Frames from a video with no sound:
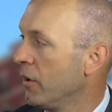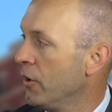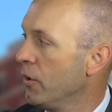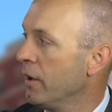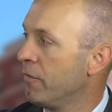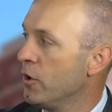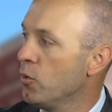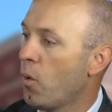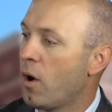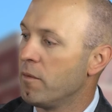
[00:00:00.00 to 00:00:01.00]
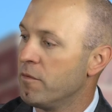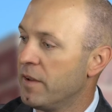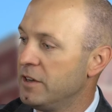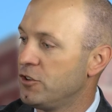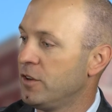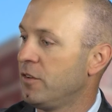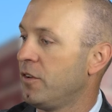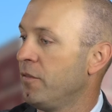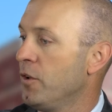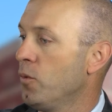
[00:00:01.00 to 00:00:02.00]
If you want
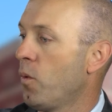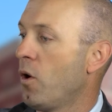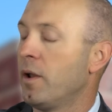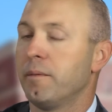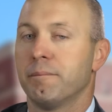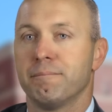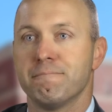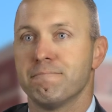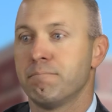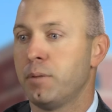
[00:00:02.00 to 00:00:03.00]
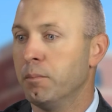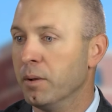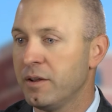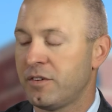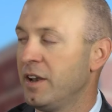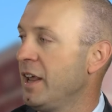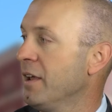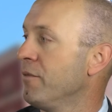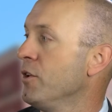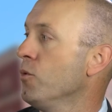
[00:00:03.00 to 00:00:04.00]
vengeance, if you want
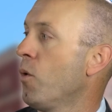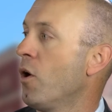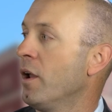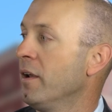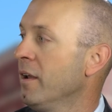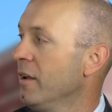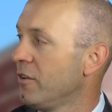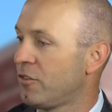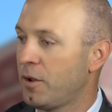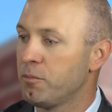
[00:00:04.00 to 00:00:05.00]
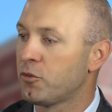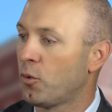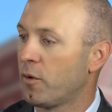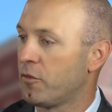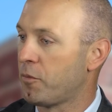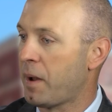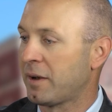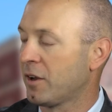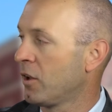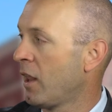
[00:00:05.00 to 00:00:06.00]
publicity, if you want some sort of
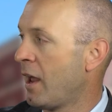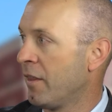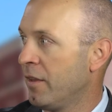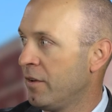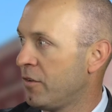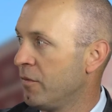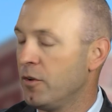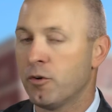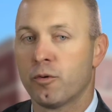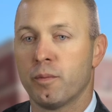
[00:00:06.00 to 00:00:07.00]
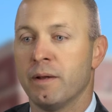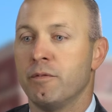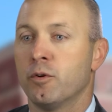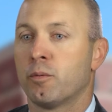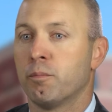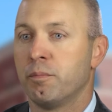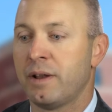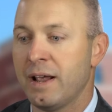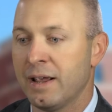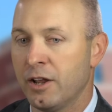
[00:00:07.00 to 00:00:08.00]
spectacle out of this, if you're
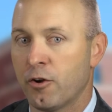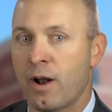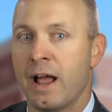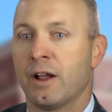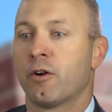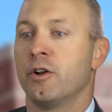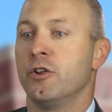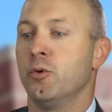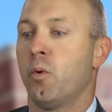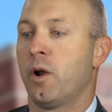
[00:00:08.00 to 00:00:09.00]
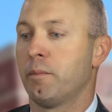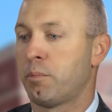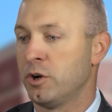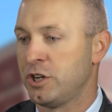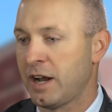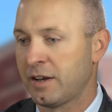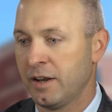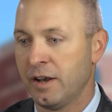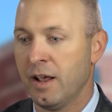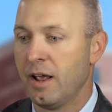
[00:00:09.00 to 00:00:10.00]
taking your anger and you want it
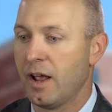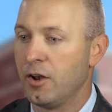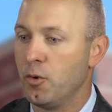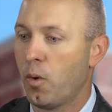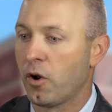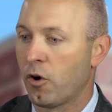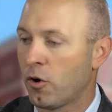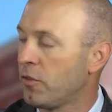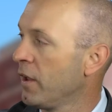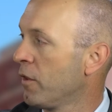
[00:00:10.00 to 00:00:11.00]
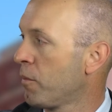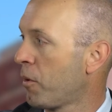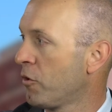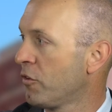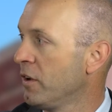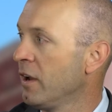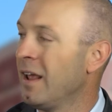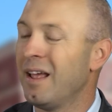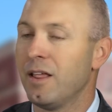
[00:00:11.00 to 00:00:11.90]
projected and you want to hurt the other person,